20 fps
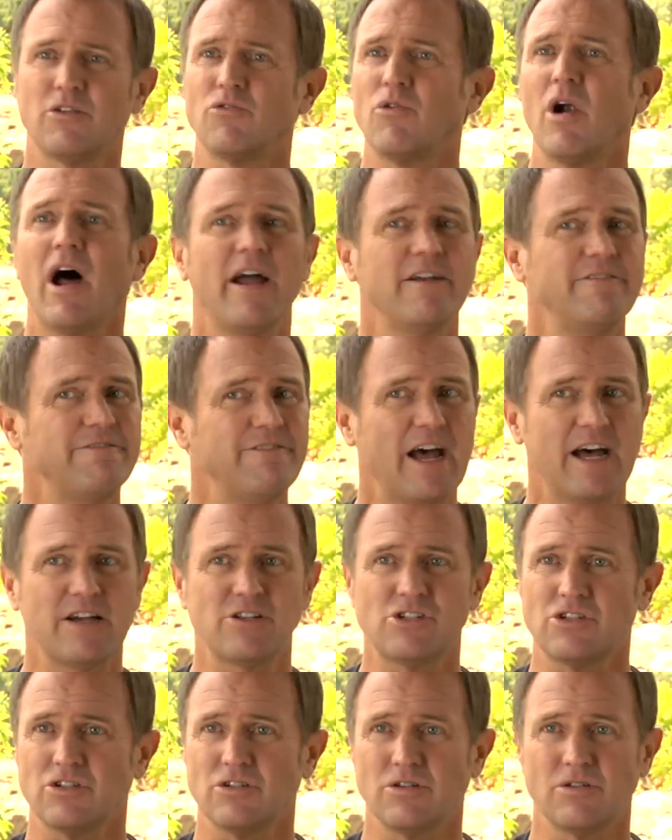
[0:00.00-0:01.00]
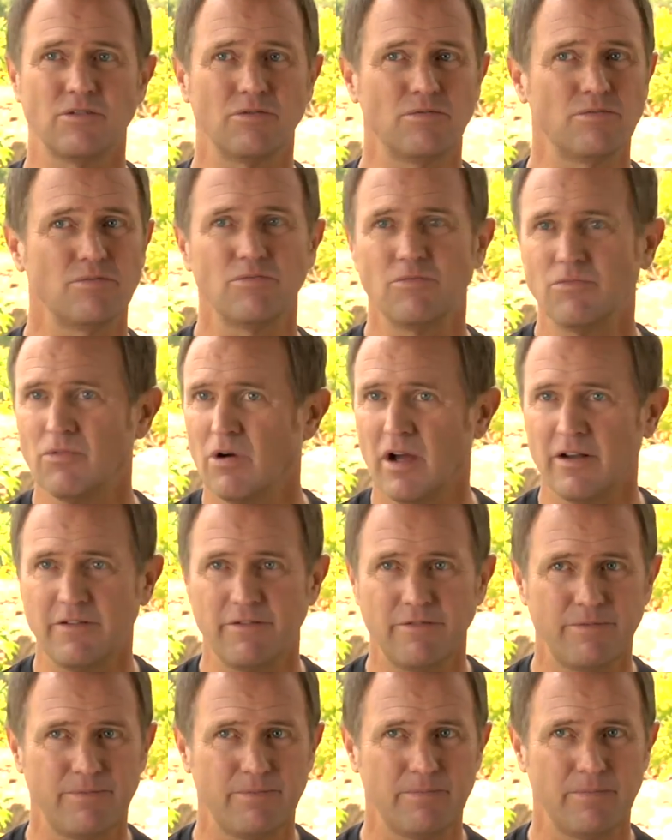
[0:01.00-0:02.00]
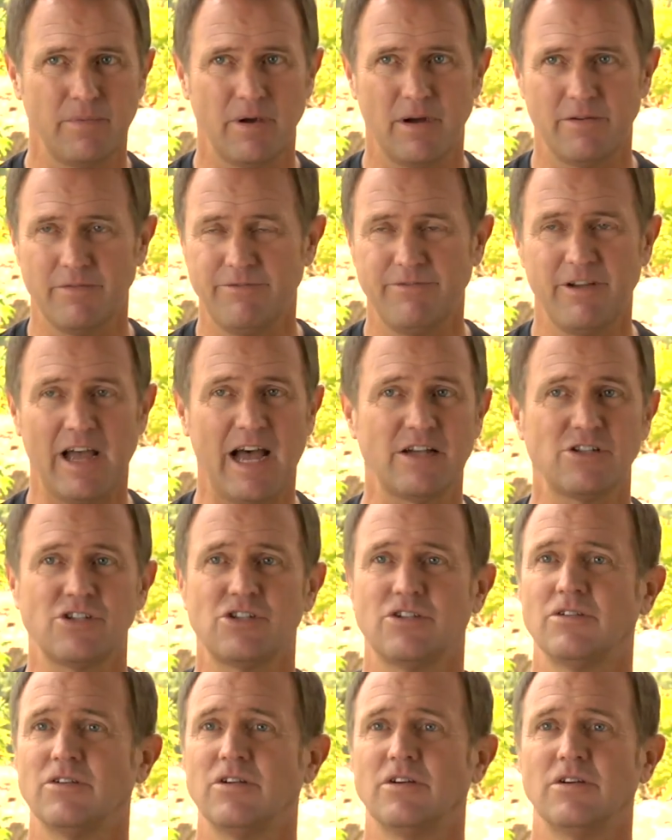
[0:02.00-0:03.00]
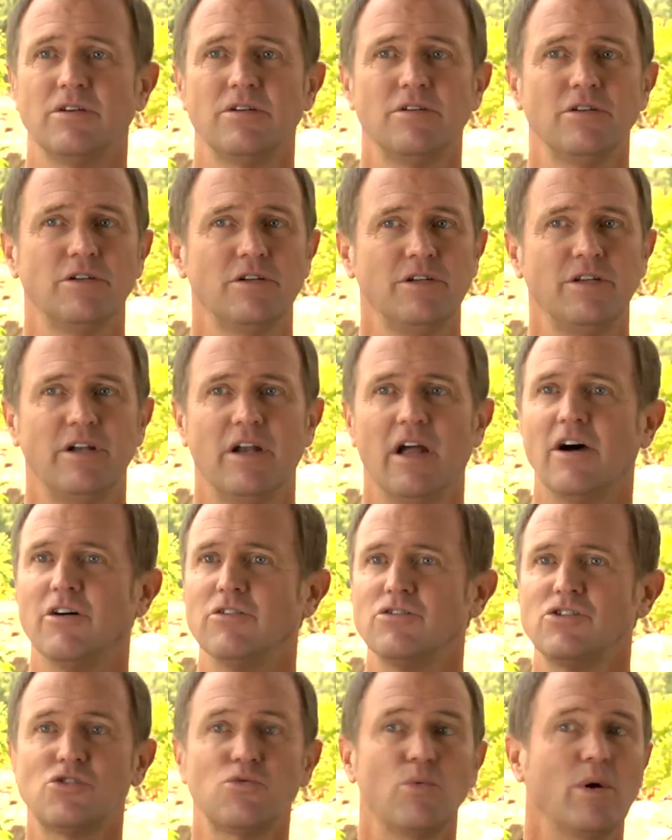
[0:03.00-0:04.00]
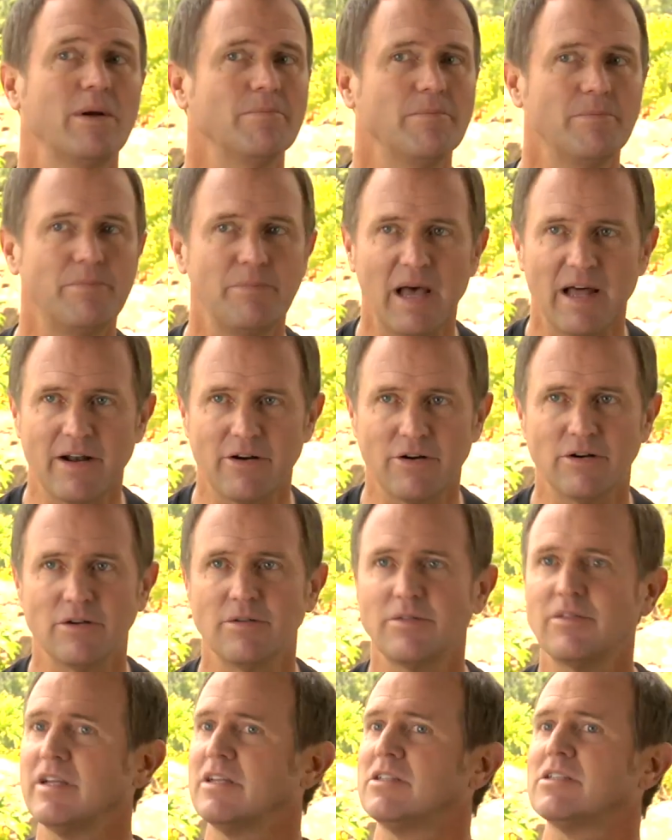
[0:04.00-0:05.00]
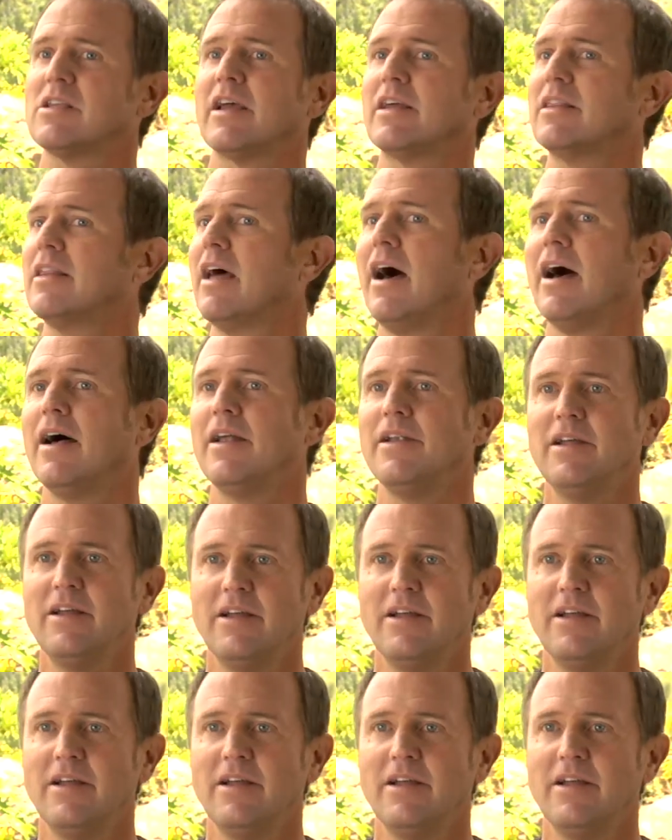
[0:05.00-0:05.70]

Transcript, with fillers: can ride faster, run faster, you know, swim better, things like that.